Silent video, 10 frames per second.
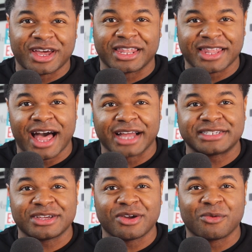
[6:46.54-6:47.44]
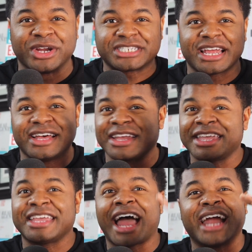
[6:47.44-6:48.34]
unlocked which
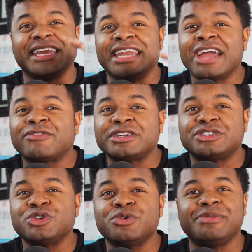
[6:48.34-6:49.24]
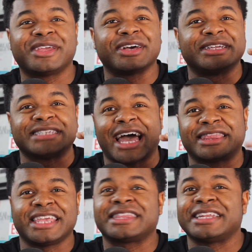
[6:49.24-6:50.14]
again I never do because I
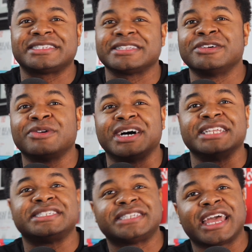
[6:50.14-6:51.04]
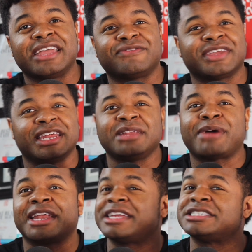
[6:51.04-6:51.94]
think that it's a little unsafe and
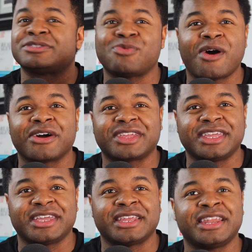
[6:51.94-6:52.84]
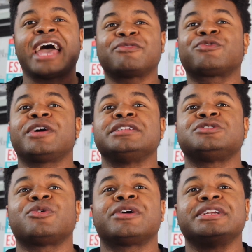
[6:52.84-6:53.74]
anybody can just walk in. That front
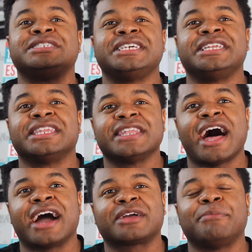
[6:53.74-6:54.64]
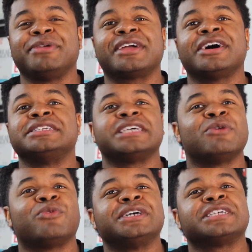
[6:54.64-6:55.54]
door didn't lock because it
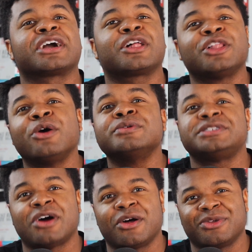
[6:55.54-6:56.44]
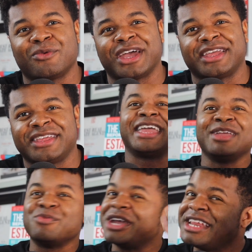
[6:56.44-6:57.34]
wasn't closed all the way.
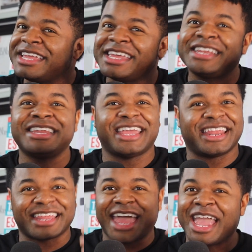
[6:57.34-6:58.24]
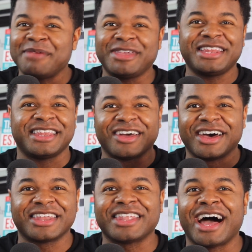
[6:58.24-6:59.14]
He went in and came in and
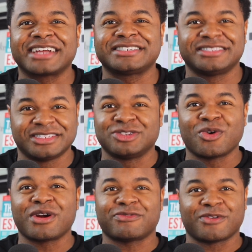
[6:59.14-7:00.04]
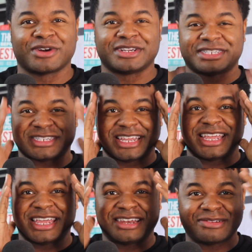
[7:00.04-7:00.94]
unlocked the door for us
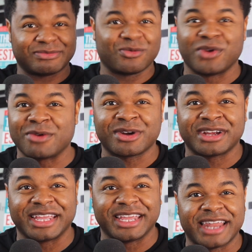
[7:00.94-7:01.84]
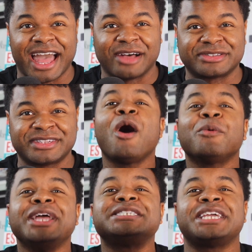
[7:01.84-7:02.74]
and we were the house.
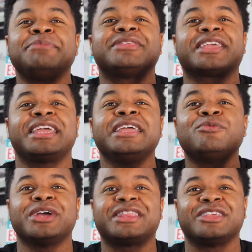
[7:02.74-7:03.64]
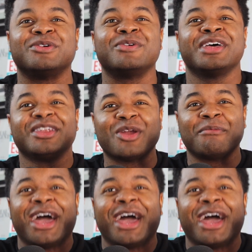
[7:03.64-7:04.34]
Always keep the key with you. No